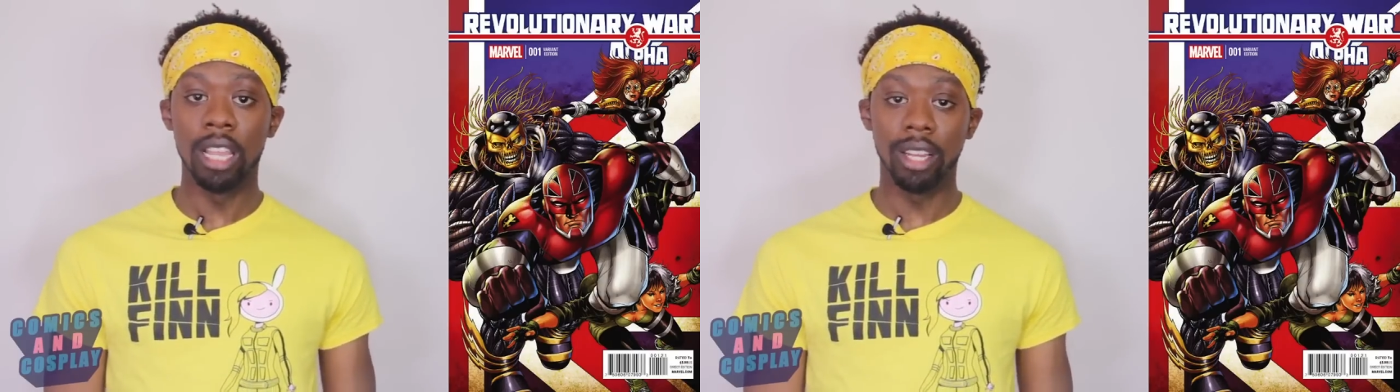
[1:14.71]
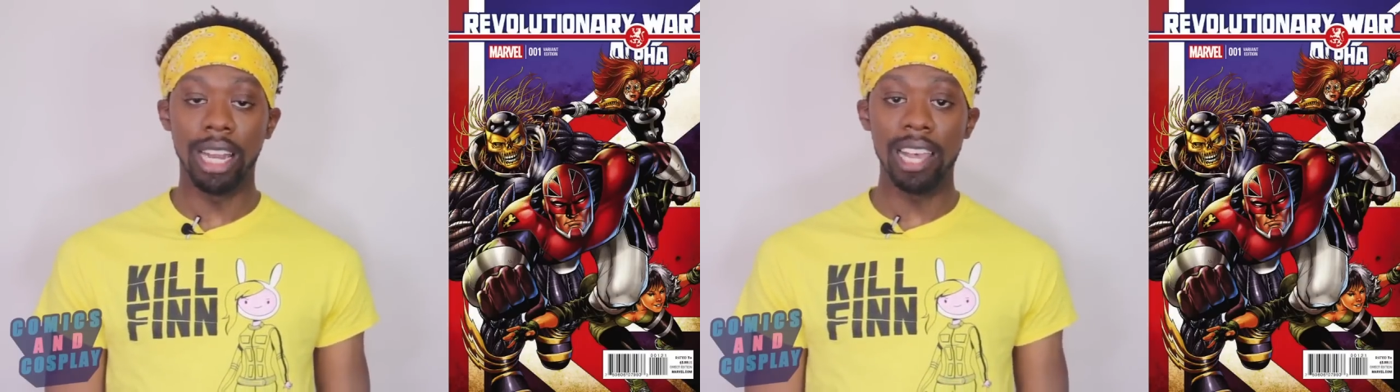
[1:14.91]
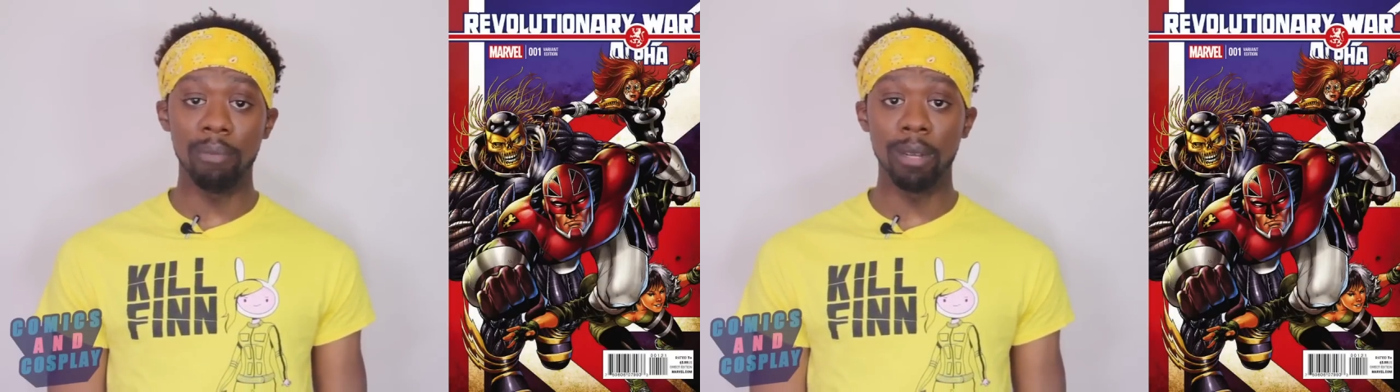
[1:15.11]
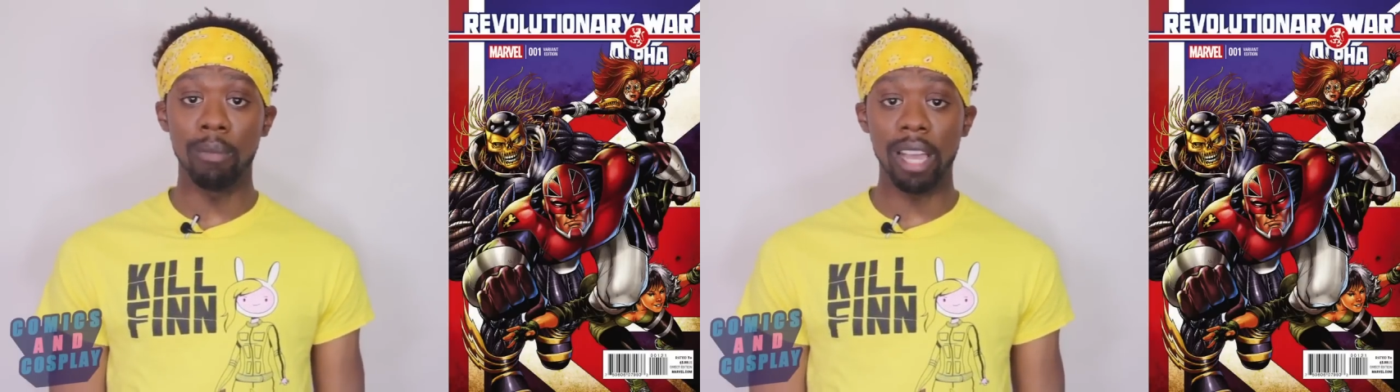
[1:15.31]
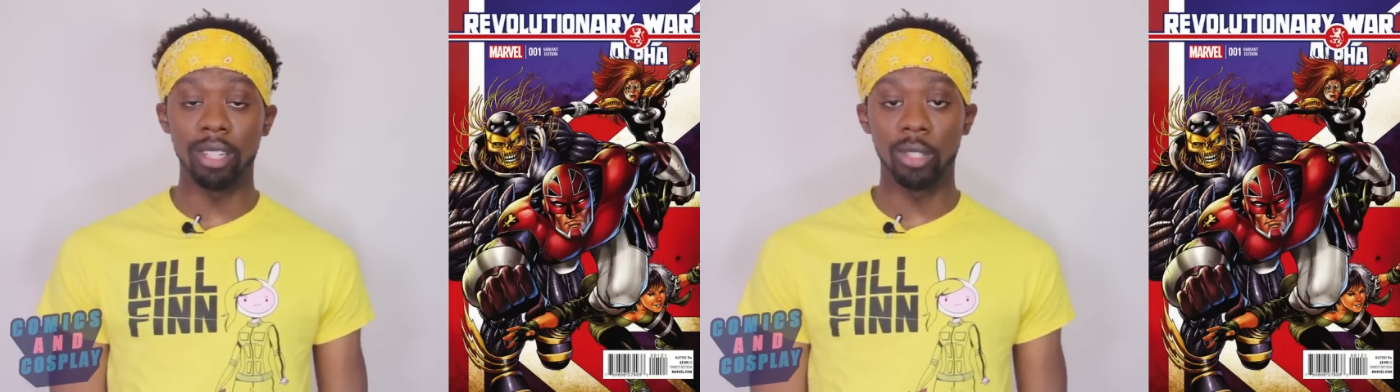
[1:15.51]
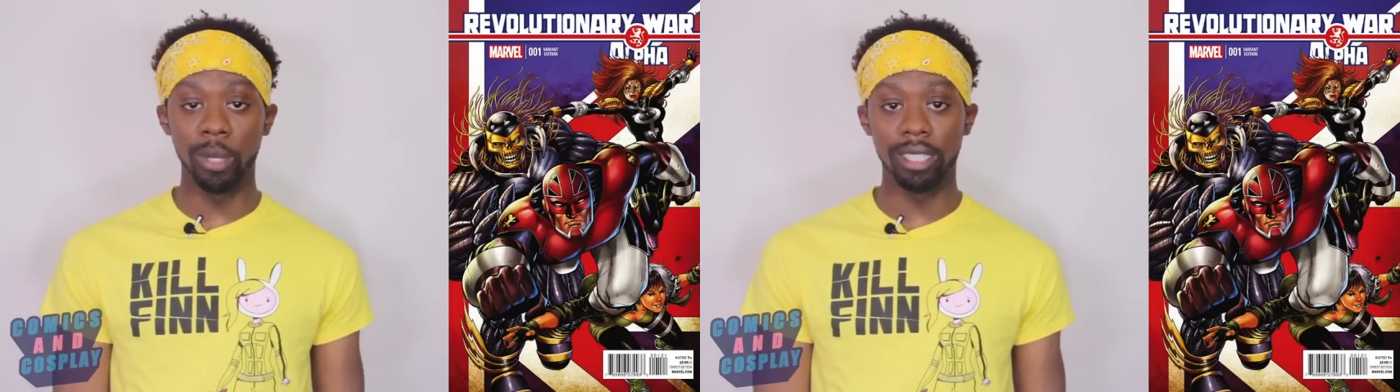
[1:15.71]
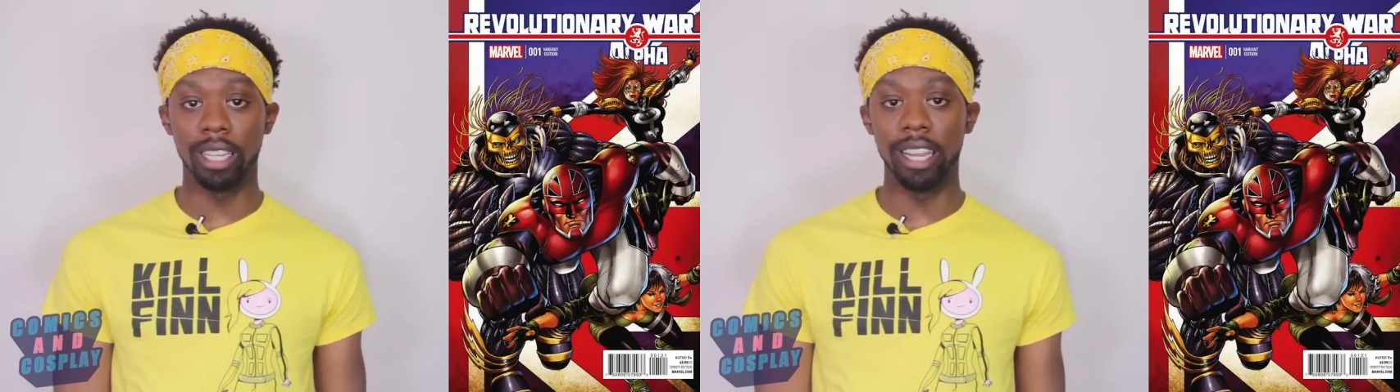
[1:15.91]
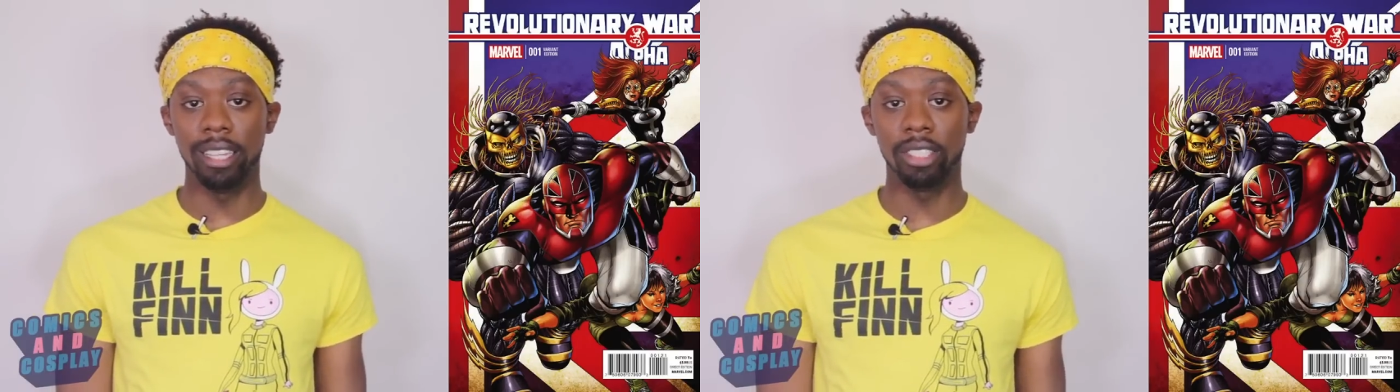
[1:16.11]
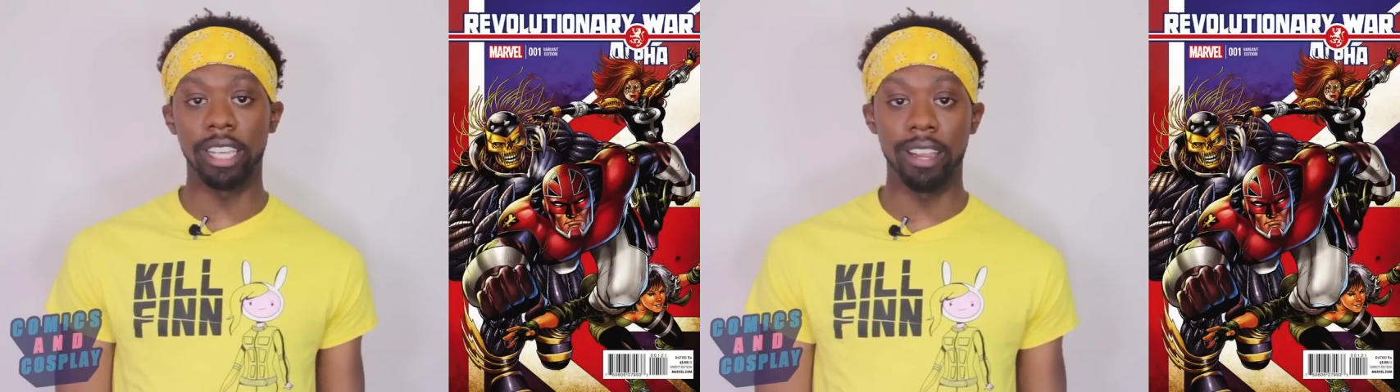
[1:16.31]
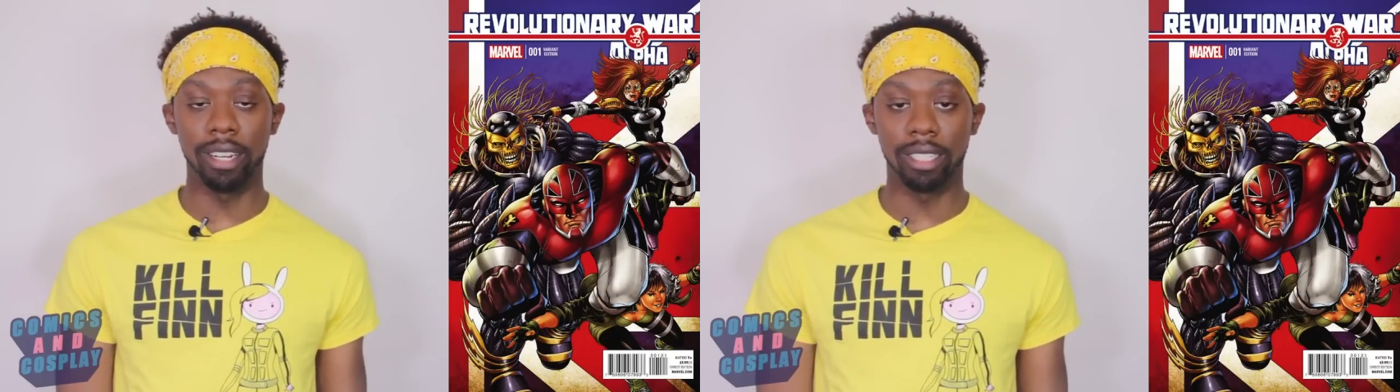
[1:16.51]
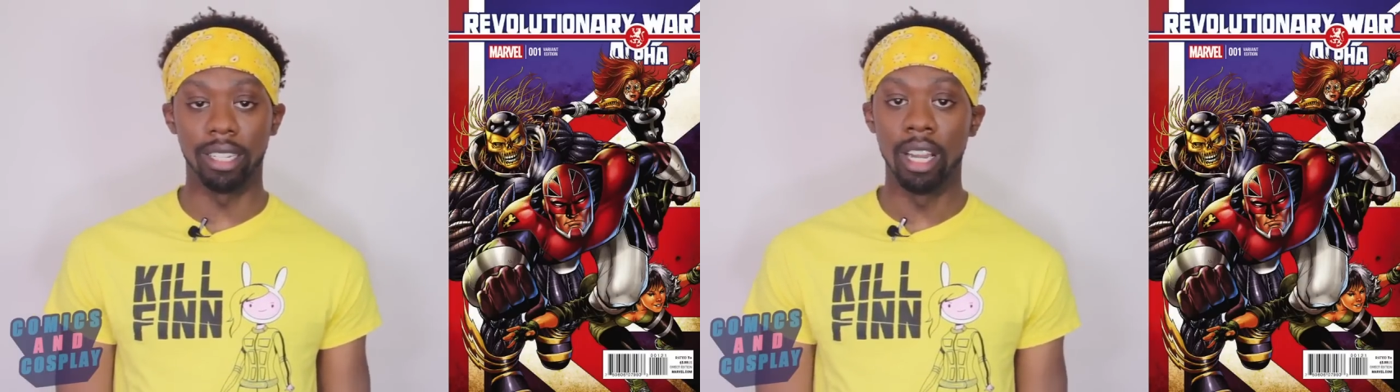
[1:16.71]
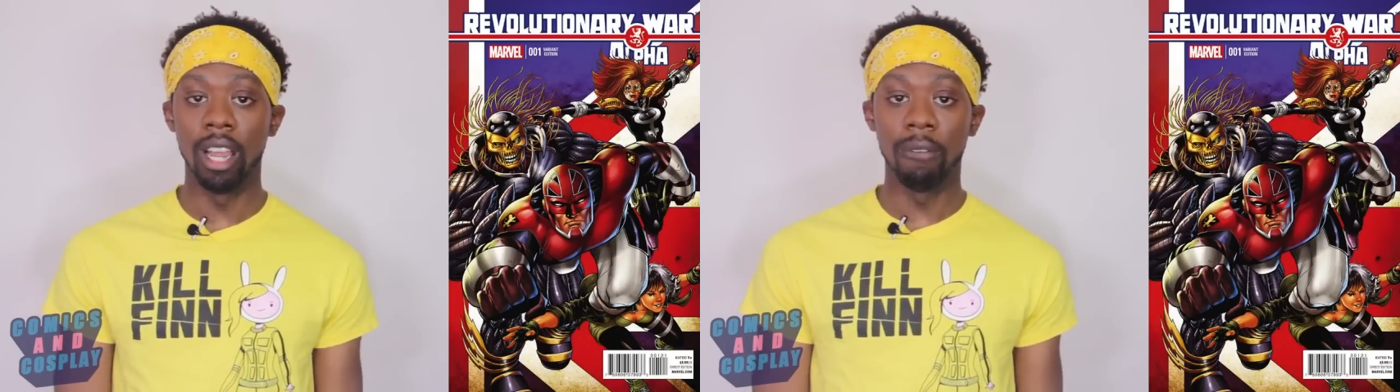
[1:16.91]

there have been minor tweaks to each character.